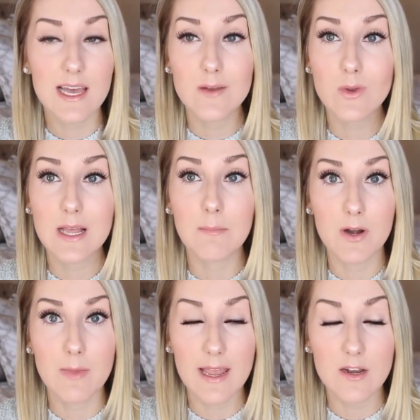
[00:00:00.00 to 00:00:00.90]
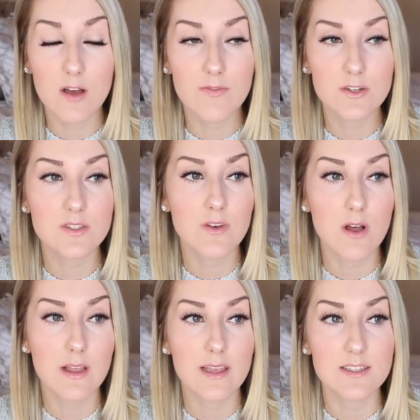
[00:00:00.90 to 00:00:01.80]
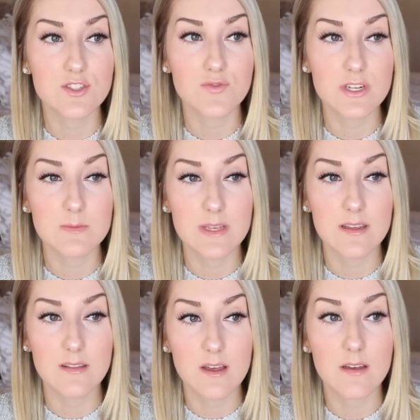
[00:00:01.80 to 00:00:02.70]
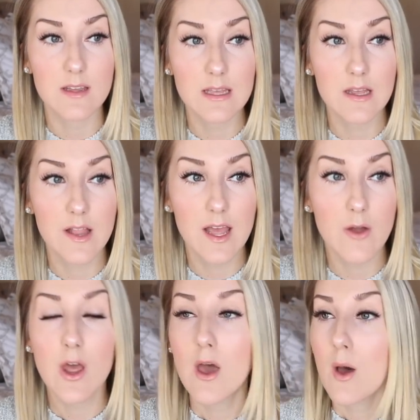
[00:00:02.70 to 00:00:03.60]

I didn't want to burn my hand off, first of all. It just freaks me the hell out.